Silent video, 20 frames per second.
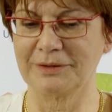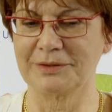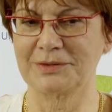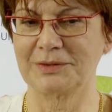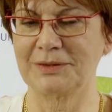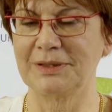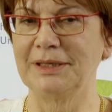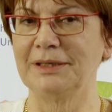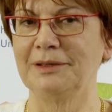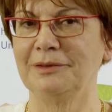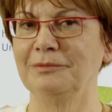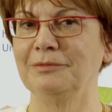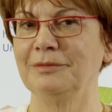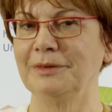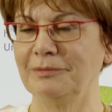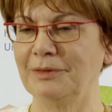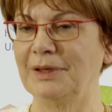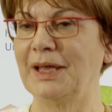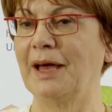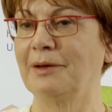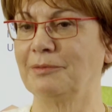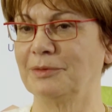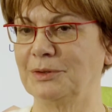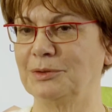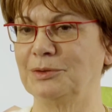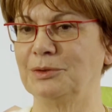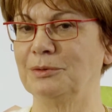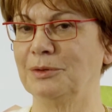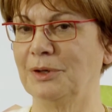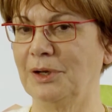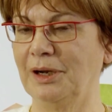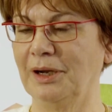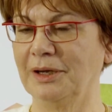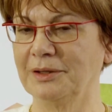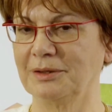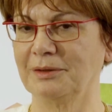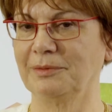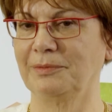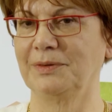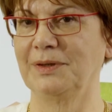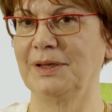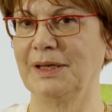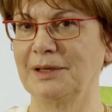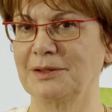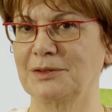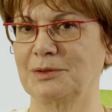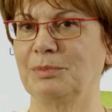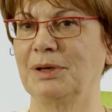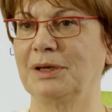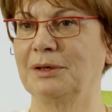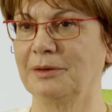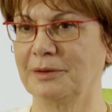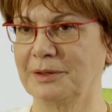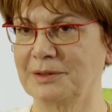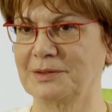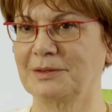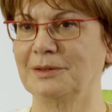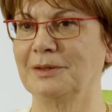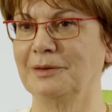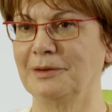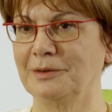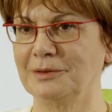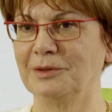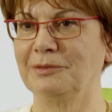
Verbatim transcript: still we have to do a lot of things because the,